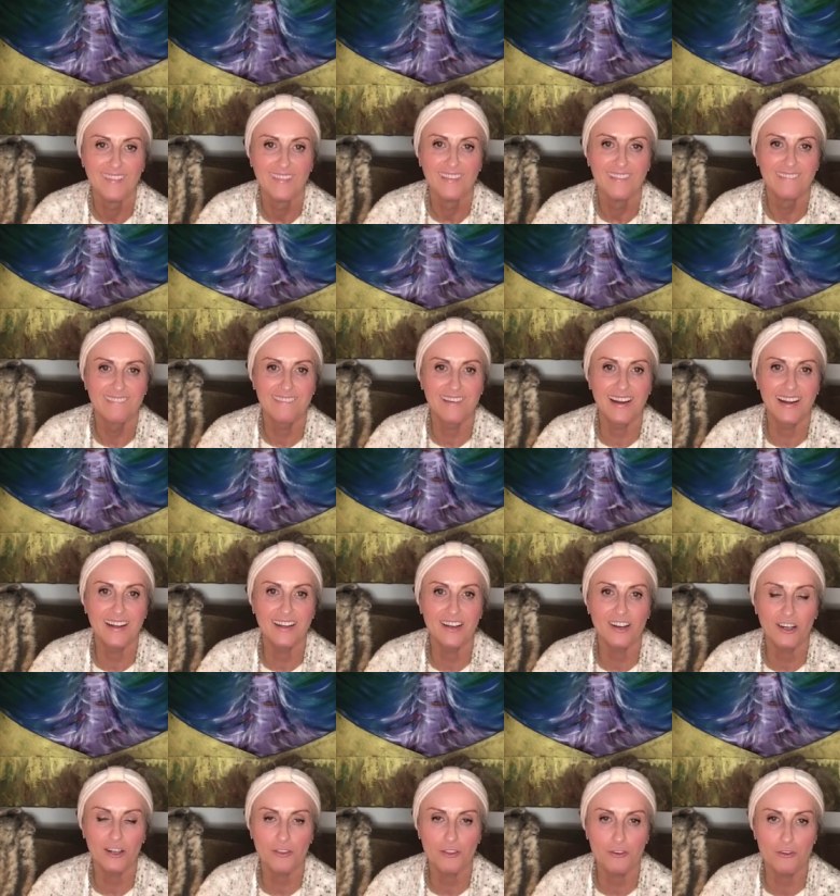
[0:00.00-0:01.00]
Right? Or
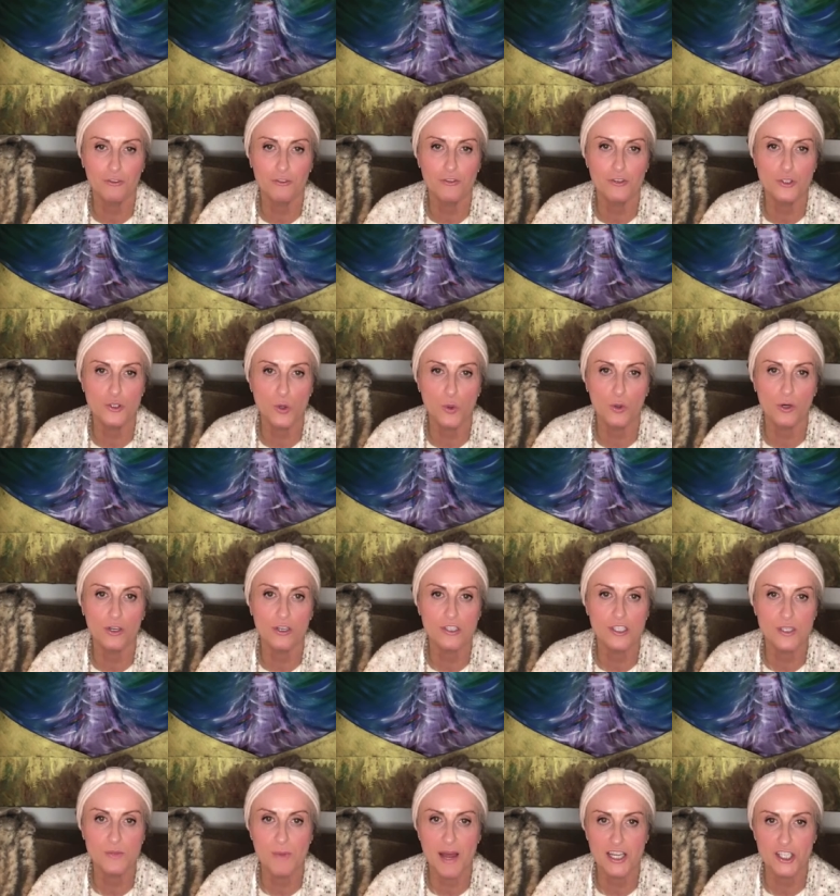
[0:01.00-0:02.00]
through the door, or
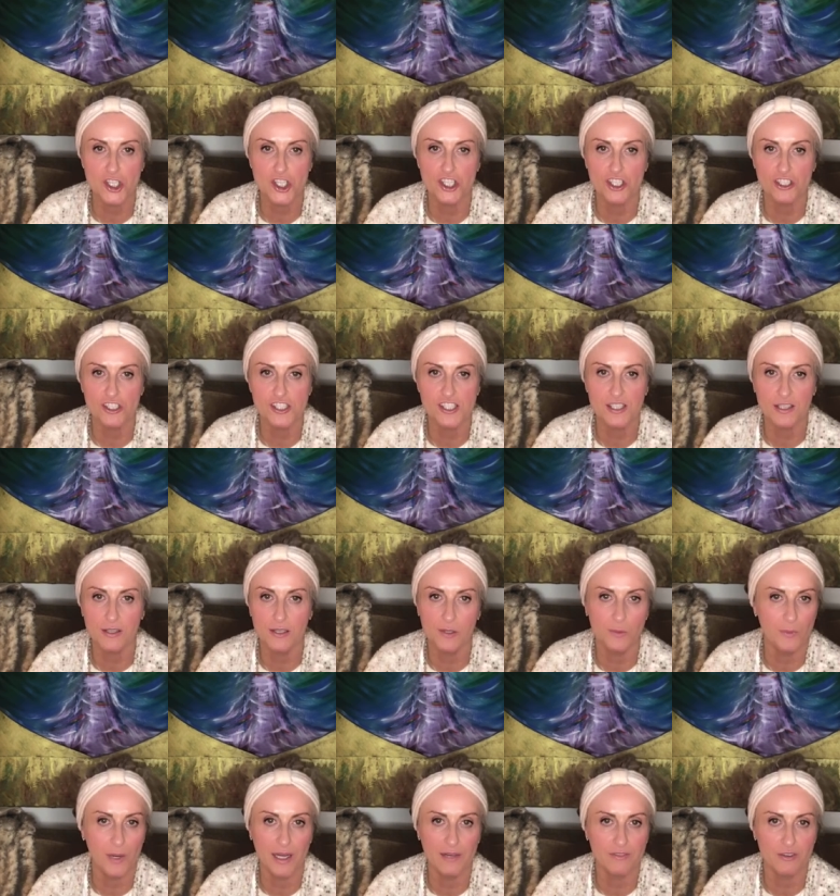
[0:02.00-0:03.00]
smashing your ceiling,
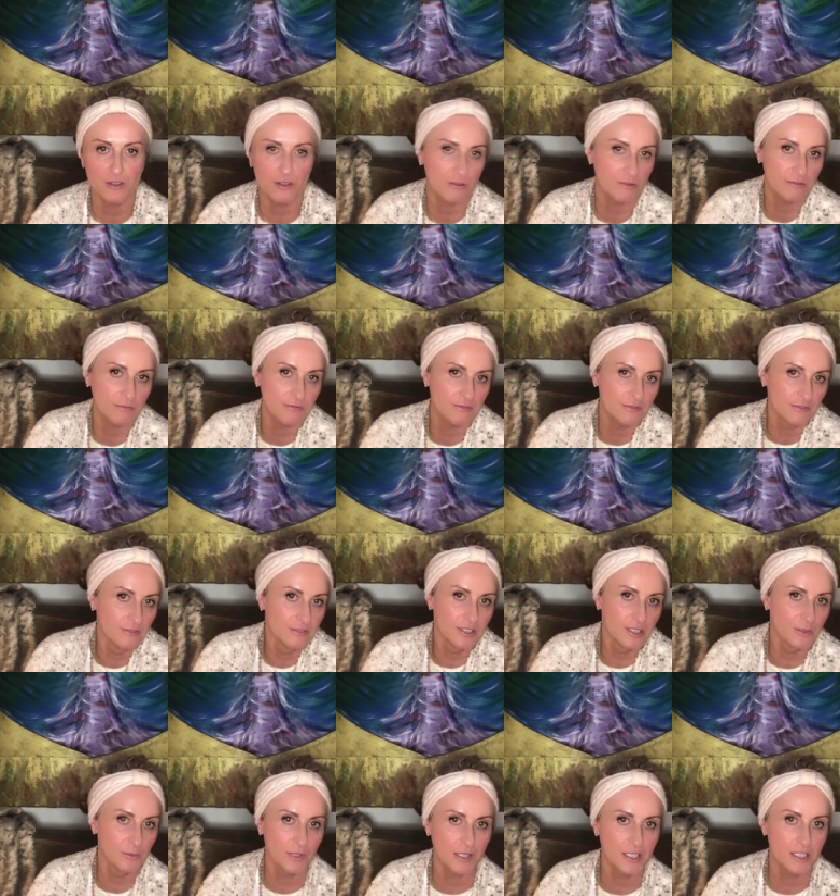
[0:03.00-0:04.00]
whatever you
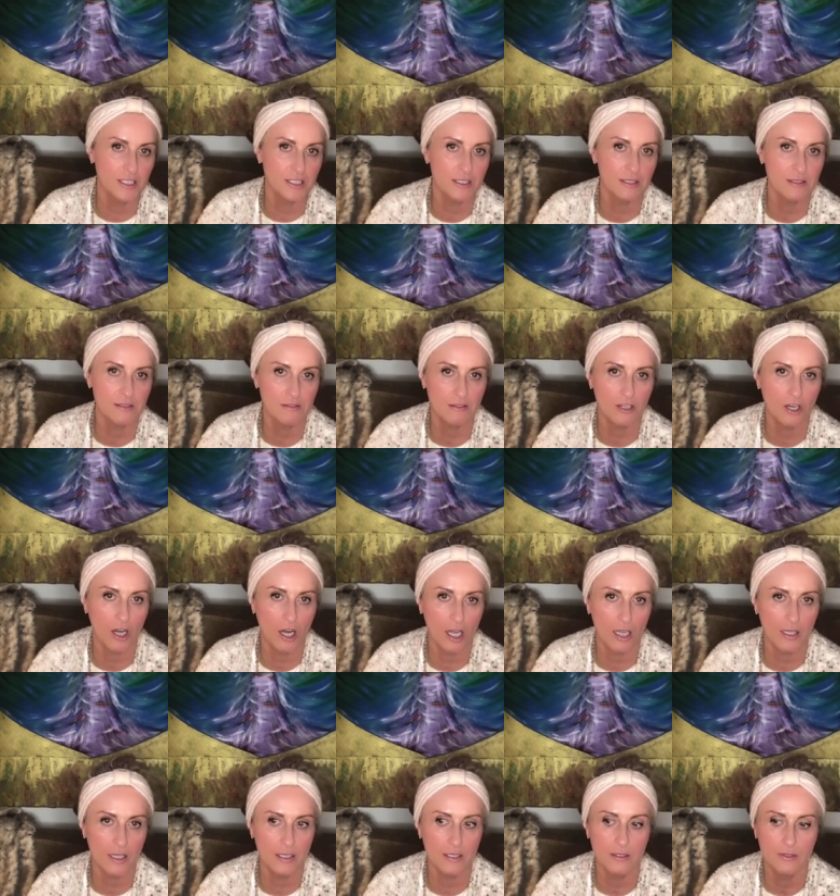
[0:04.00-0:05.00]
want to call
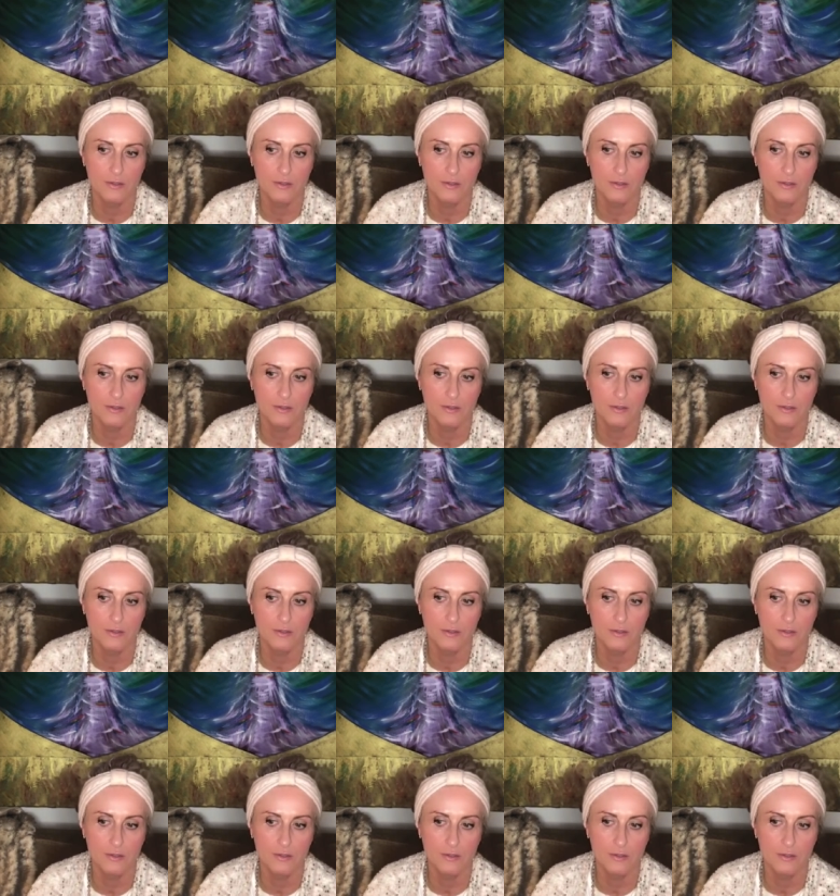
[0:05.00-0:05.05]
it,